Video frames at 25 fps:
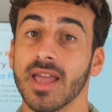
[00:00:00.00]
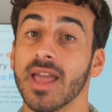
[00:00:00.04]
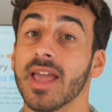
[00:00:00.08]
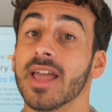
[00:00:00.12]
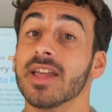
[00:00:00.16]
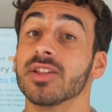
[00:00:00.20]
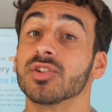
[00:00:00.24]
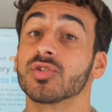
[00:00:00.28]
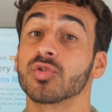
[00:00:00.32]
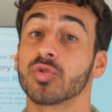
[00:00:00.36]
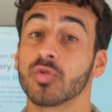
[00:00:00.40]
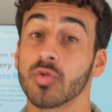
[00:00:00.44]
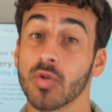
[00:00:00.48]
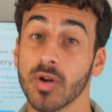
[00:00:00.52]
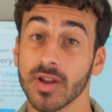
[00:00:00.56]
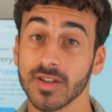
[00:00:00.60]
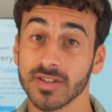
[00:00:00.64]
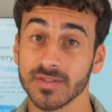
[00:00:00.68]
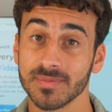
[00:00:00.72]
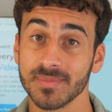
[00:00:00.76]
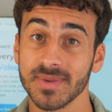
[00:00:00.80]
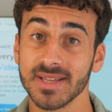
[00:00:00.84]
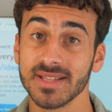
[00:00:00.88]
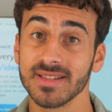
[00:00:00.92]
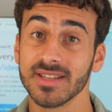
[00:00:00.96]
And
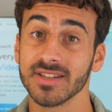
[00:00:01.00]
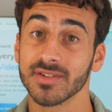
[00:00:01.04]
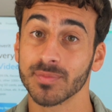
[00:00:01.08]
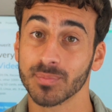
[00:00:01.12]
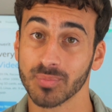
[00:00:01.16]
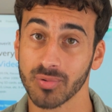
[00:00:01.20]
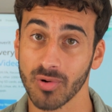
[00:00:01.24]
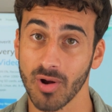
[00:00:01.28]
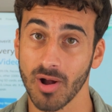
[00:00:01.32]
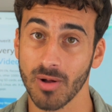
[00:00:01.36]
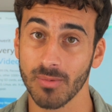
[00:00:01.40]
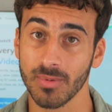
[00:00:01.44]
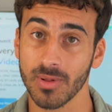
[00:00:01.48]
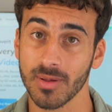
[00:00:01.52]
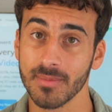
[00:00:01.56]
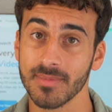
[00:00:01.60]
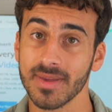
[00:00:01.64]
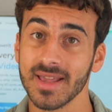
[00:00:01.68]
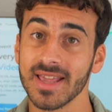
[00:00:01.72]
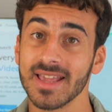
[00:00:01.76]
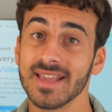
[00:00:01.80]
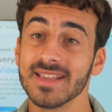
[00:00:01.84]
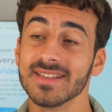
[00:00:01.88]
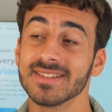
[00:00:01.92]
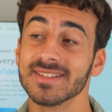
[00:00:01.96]
trust me, this
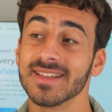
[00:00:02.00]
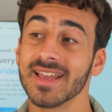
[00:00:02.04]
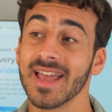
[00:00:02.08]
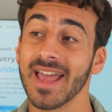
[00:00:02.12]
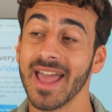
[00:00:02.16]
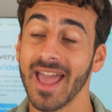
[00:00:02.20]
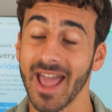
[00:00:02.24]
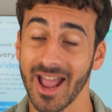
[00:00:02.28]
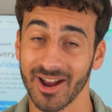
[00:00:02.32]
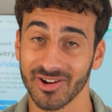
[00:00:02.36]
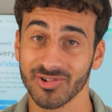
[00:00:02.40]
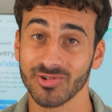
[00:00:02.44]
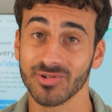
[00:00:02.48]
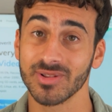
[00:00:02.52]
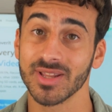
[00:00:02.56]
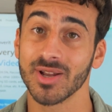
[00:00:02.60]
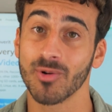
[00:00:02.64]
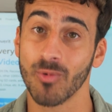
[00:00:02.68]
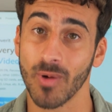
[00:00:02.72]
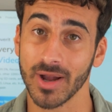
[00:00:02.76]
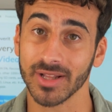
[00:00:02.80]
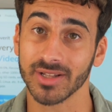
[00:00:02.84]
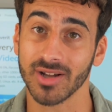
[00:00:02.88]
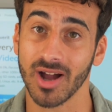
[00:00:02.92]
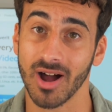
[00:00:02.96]
problem is actually
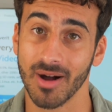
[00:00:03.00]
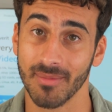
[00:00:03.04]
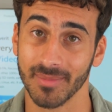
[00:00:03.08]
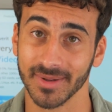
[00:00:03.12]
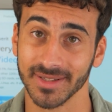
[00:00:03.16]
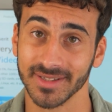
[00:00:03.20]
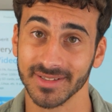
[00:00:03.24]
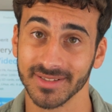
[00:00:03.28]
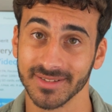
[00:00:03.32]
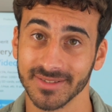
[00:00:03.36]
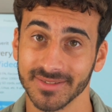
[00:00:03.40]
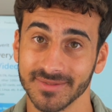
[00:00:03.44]
quite common.